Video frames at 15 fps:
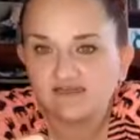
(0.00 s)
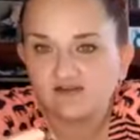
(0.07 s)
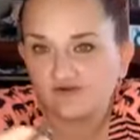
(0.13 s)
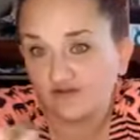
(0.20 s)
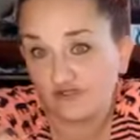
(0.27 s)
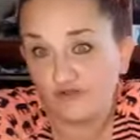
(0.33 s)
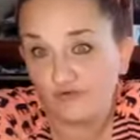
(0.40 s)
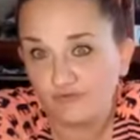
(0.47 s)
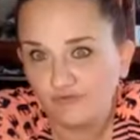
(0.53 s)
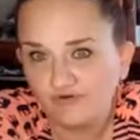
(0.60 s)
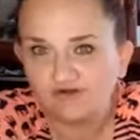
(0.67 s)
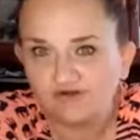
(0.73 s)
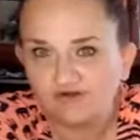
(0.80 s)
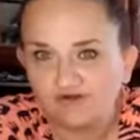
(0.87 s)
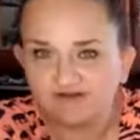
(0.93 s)
or you
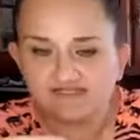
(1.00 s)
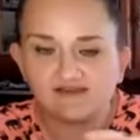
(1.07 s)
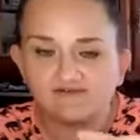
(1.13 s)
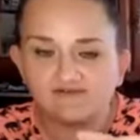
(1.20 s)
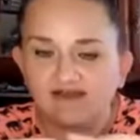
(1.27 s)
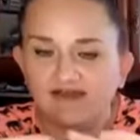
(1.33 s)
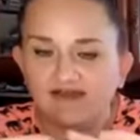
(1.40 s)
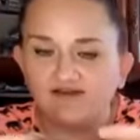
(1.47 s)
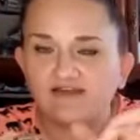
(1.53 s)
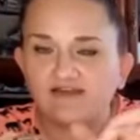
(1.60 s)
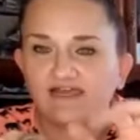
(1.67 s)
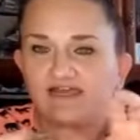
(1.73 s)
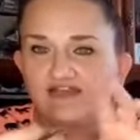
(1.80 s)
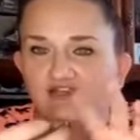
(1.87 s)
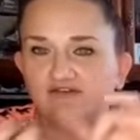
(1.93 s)
are skating around
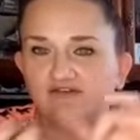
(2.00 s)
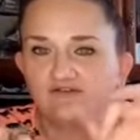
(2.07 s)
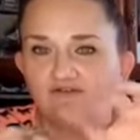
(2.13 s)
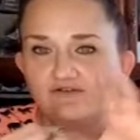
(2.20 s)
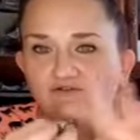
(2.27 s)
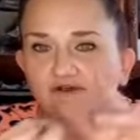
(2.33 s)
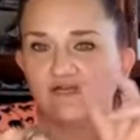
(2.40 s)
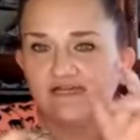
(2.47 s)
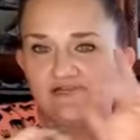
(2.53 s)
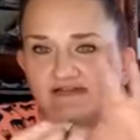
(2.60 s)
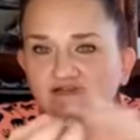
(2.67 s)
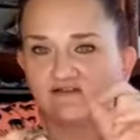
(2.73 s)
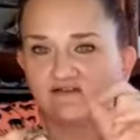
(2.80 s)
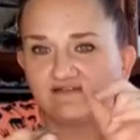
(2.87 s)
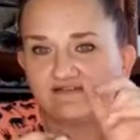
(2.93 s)
and you
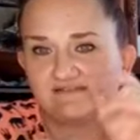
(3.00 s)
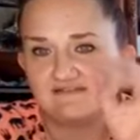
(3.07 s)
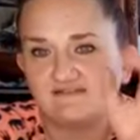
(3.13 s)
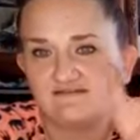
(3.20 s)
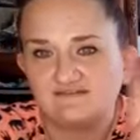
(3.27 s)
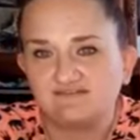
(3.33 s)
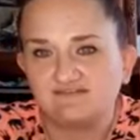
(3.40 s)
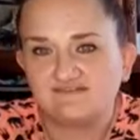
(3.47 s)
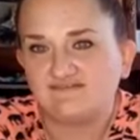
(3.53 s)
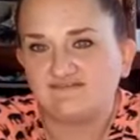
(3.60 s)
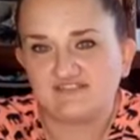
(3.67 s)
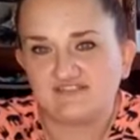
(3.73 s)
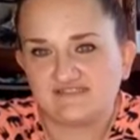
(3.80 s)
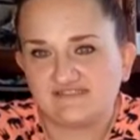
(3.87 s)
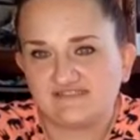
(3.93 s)

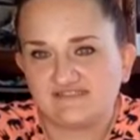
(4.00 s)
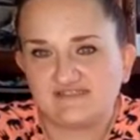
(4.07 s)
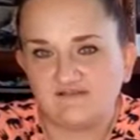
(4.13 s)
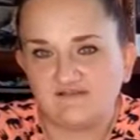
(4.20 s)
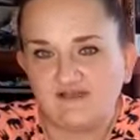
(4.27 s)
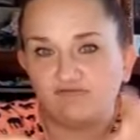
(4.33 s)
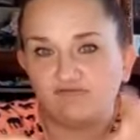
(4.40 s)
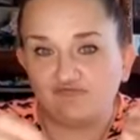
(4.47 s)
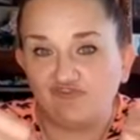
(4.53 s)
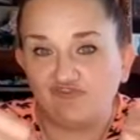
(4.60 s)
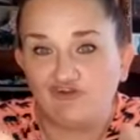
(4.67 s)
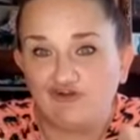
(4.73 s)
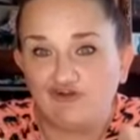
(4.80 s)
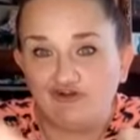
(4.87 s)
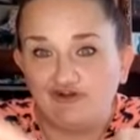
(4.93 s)
just sound like
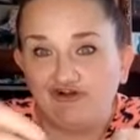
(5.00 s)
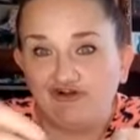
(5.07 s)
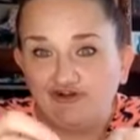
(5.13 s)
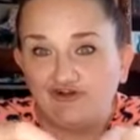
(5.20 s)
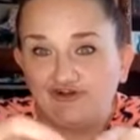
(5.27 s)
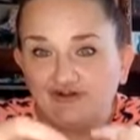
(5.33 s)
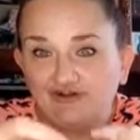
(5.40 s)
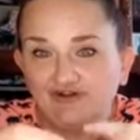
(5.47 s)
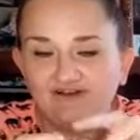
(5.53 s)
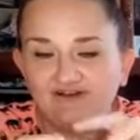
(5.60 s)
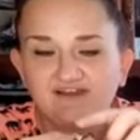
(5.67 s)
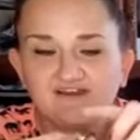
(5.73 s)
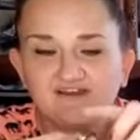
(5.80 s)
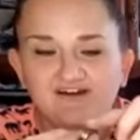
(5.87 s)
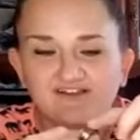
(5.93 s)

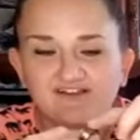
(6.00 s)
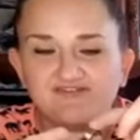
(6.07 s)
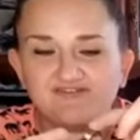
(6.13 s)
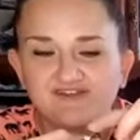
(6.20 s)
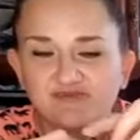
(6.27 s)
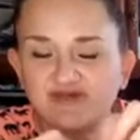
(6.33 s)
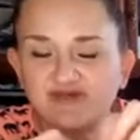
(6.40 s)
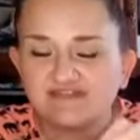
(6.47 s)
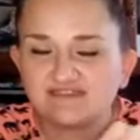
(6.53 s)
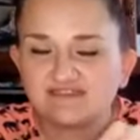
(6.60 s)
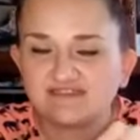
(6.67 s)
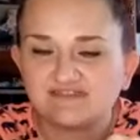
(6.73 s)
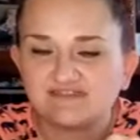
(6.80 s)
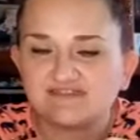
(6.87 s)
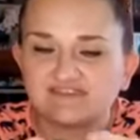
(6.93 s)
all over the place,
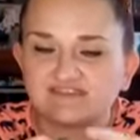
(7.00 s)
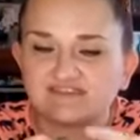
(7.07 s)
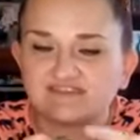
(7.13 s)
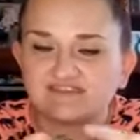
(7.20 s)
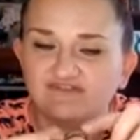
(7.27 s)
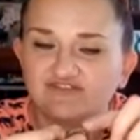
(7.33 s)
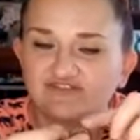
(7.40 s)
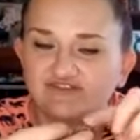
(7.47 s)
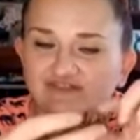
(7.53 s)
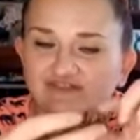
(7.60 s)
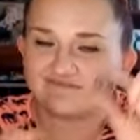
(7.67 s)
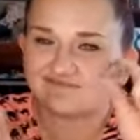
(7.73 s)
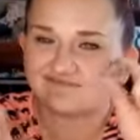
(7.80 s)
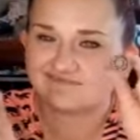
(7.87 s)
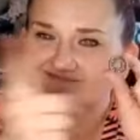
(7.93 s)
it's
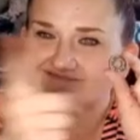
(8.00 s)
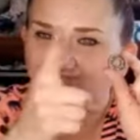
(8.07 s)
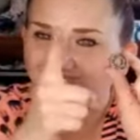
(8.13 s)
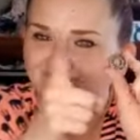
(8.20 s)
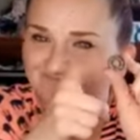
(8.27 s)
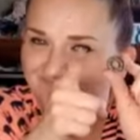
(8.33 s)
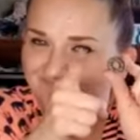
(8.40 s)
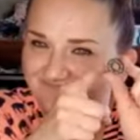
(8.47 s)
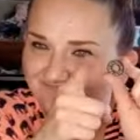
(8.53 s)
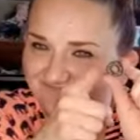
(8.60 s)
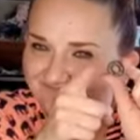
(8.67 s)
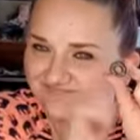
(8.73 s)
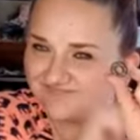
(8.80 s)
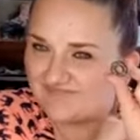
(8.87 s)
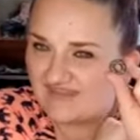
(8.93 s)
usually
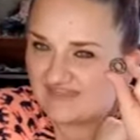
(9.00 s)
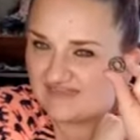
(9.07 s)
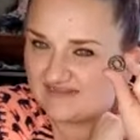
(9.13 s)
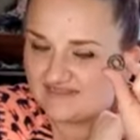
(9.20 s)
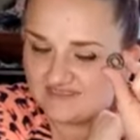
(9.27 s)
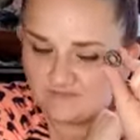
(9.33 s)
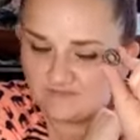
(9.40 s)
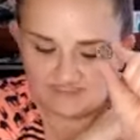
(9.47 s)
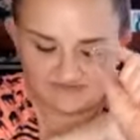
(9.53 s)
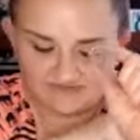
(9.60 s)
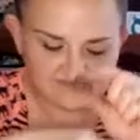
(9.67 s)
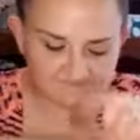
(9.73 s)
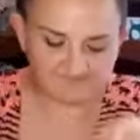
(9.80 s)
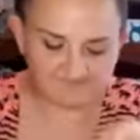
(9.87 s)
clean your bearings.